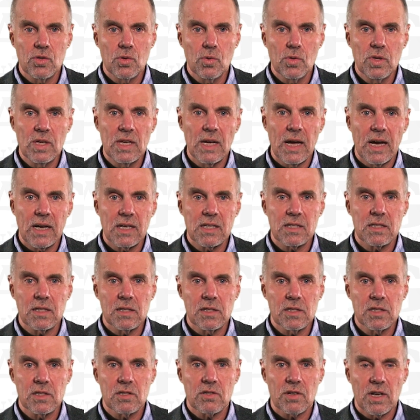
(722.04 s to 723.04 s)

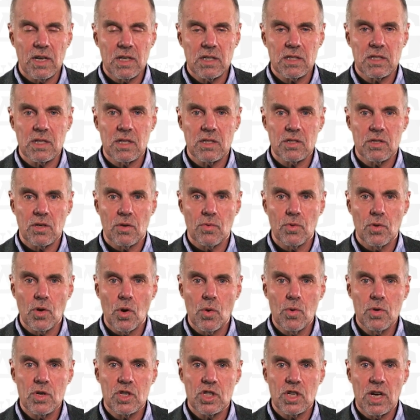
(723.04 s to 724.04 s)
uniaxial stress, so
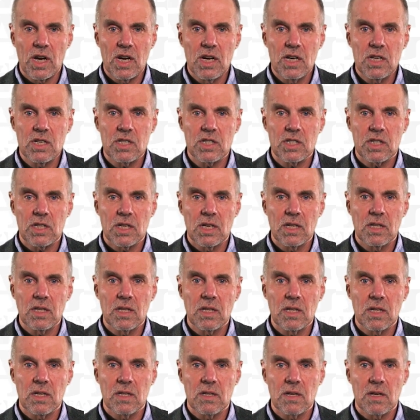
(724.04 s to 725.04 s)
no change
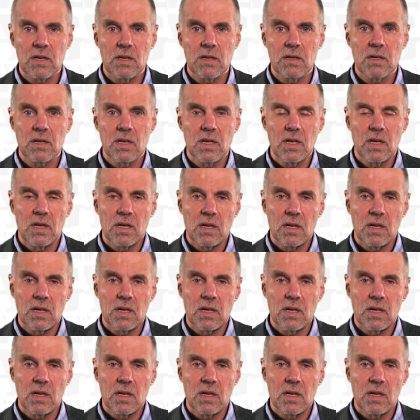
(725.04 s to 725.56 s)
in the